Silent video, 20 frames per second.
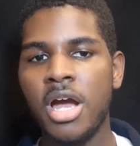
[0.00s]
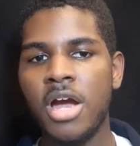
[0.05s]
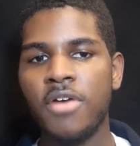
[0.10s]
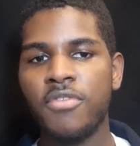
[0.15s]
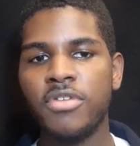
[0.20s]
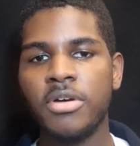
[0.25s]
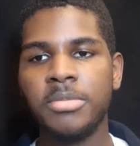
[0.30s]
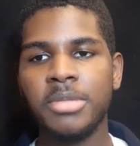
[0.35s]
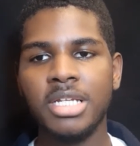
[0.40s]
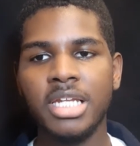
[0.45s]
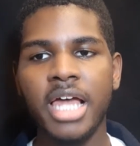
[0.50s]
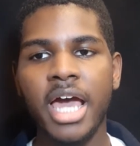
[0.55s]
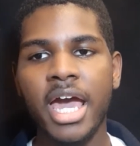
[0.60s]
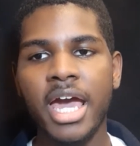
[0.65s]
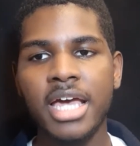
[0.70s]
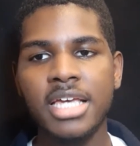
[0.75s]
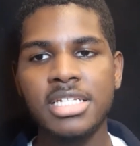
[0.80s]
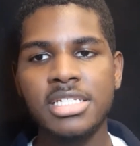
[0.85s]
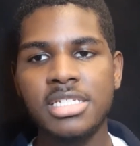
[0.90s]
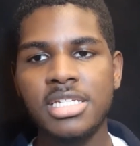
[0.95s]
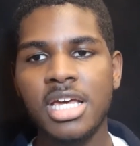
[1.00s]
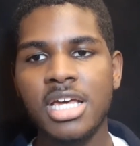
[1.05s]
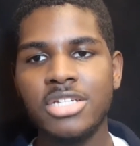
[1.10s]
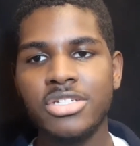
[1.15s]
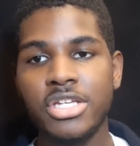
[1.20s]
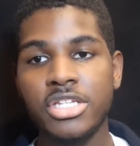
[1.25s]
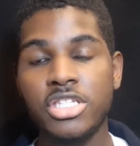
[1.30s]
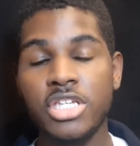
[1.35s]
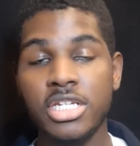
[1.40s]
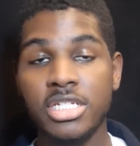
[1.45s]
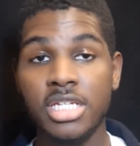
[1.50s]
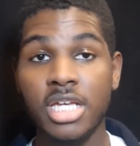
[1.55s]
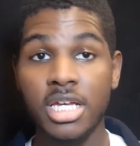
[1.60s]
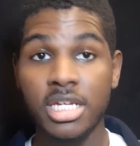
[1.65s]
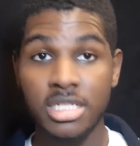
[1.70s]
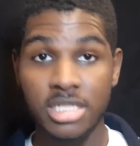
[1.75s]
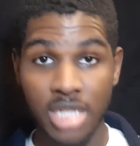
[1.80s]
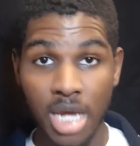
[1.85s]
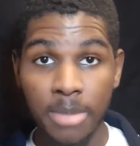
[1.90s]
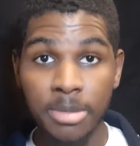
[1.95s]
from the last, such as
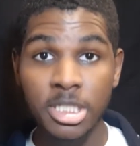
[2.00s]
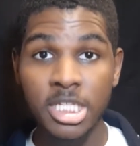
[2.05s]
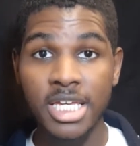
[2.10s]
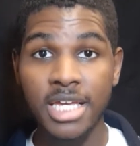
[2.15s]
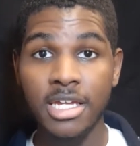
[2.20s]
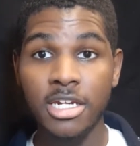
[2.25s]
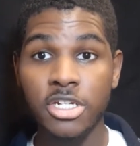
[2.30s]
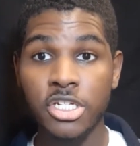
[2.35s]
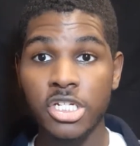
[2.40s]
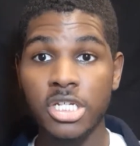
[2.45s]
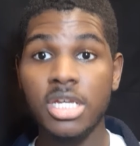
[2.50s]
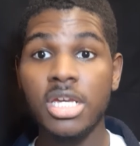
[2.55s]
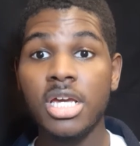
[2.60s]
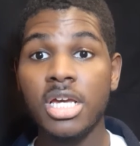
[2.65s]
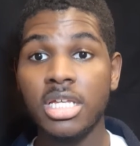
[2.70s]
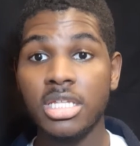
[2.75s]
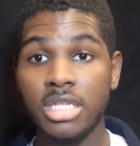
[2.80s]
double the energy,